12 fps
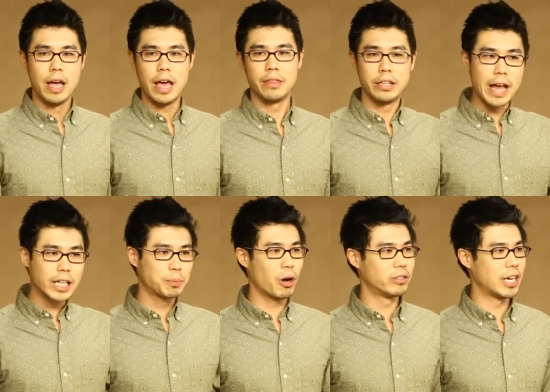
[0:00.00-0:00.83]
And the
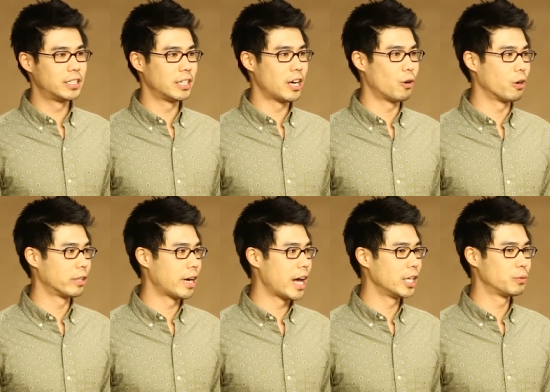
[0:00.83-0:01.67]
next protest that I
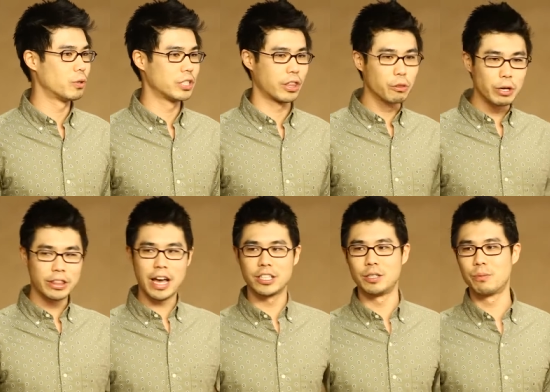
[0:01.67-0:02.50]
organized was a
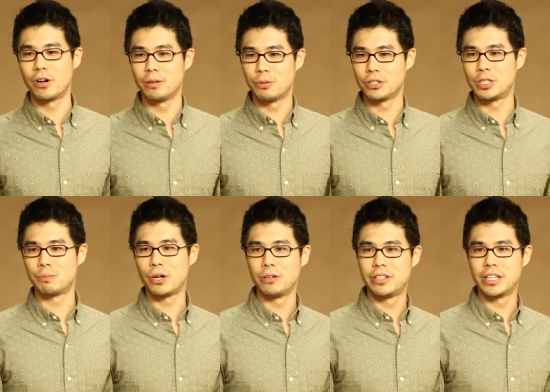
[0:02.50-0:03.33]
3,000-person
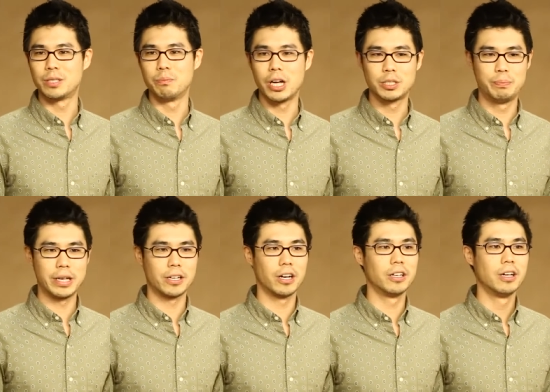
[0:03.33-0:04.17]
protest, much
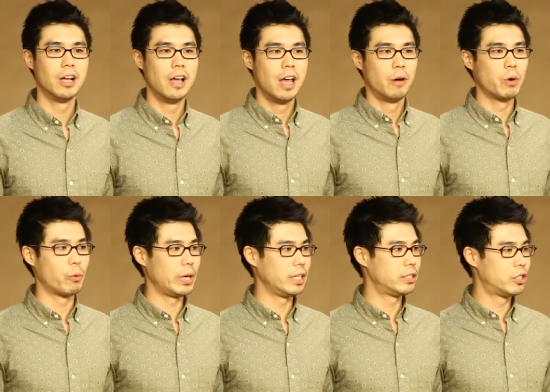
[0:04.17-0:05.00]
bigger, where
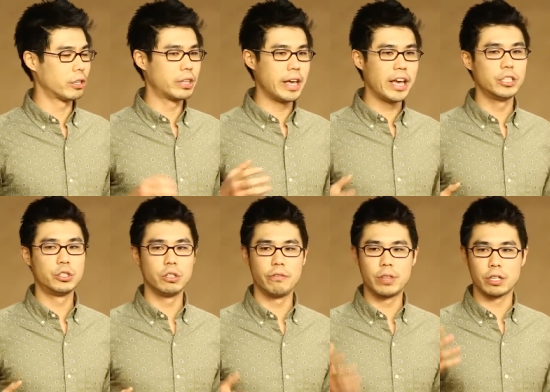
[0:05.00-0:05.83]
we took the
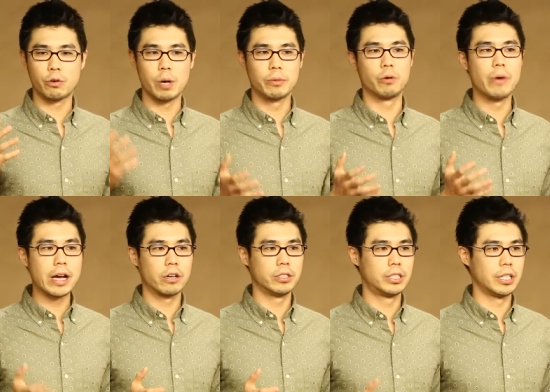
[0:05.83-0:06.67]
issue of the criminal
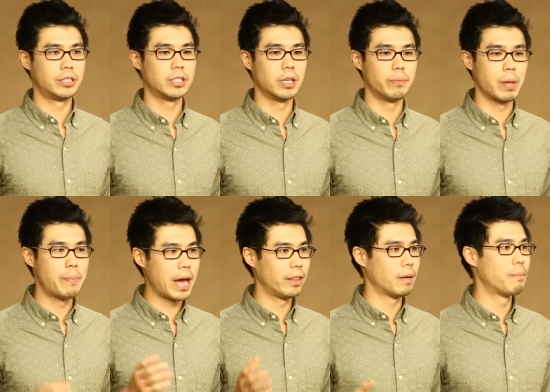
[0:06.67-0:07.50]
record system, the
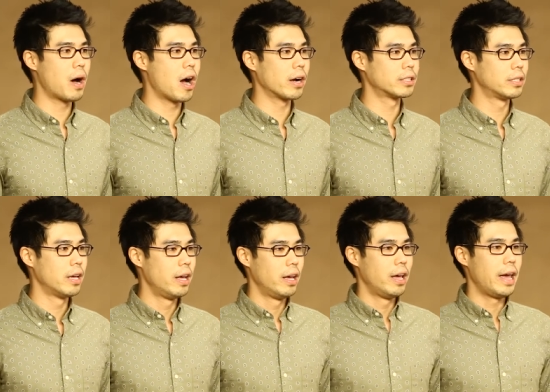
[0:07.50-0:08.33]
ban the box,
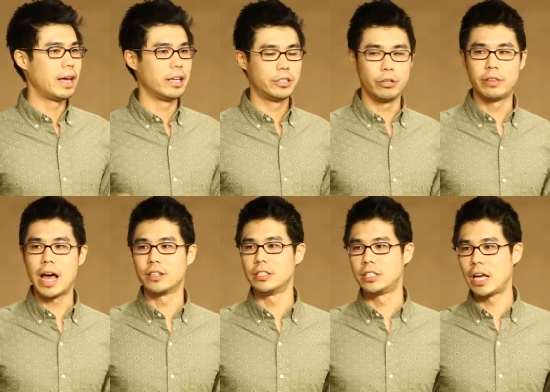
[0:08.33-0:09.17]
and in
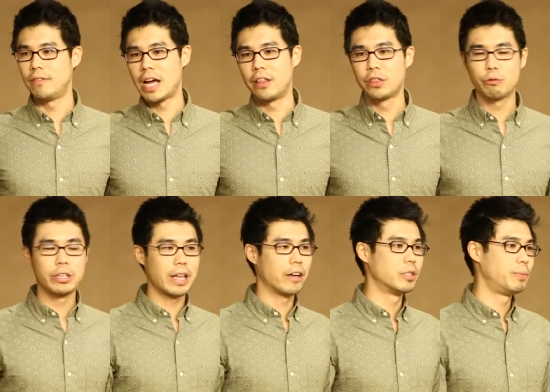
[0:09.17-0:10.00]
2007 had
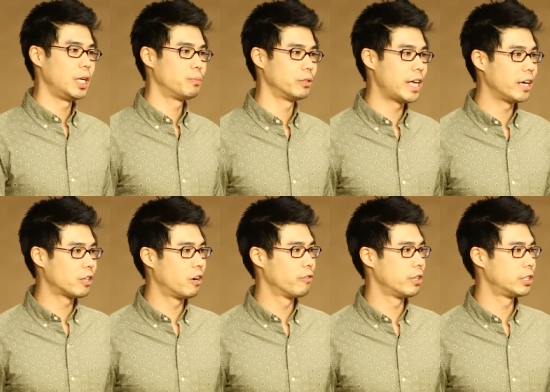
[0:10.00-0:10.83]
3,000 people take
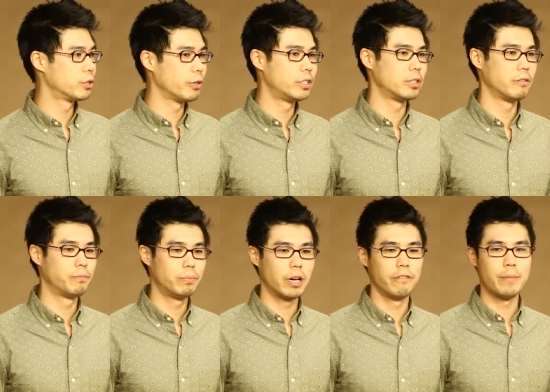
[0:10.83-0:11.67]
over the streets
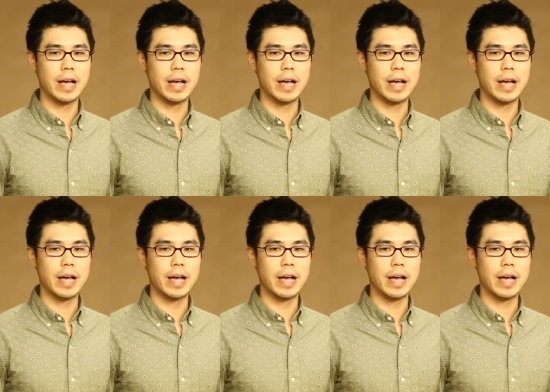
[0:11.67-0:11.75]
of